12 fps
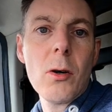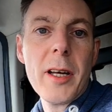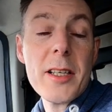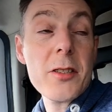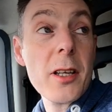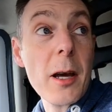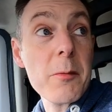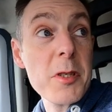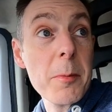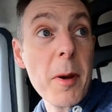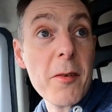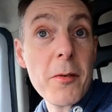Okay so that
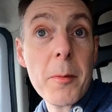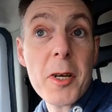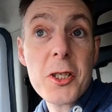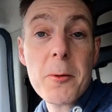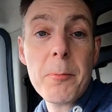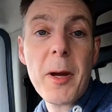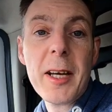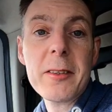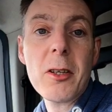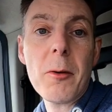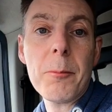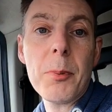was a bit of a mission
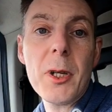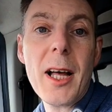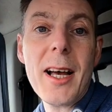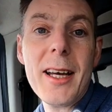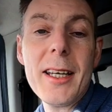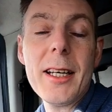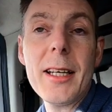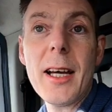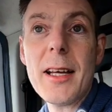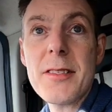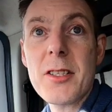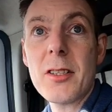picked up ply,
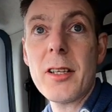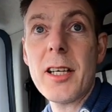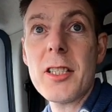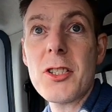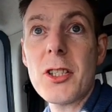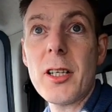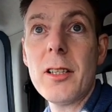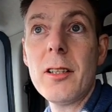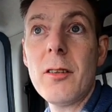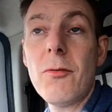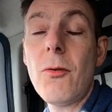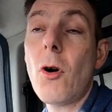
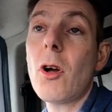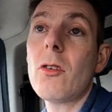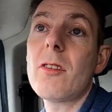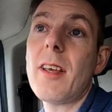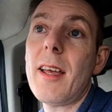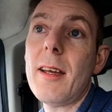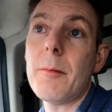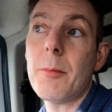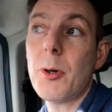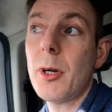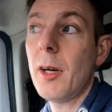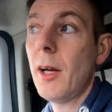insulation, foil
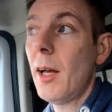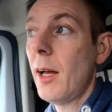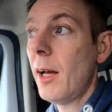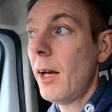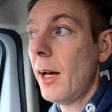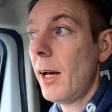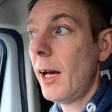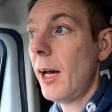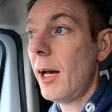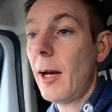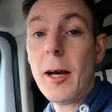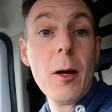tape,
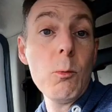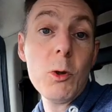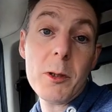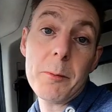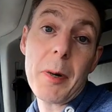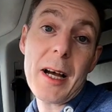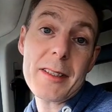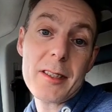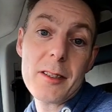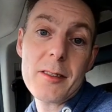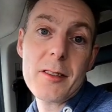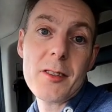uh, wooden
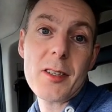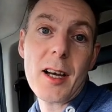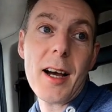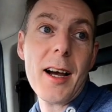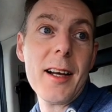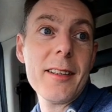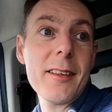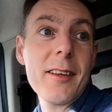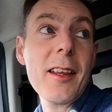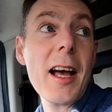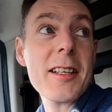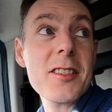battens and
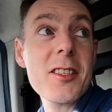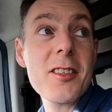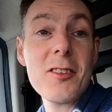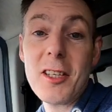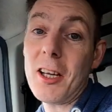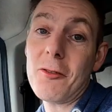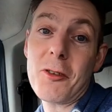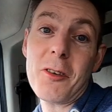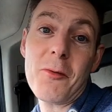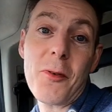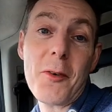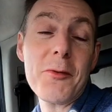that's
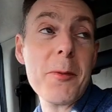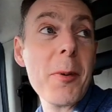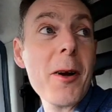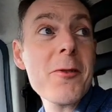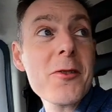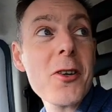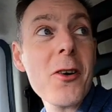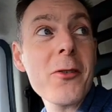£350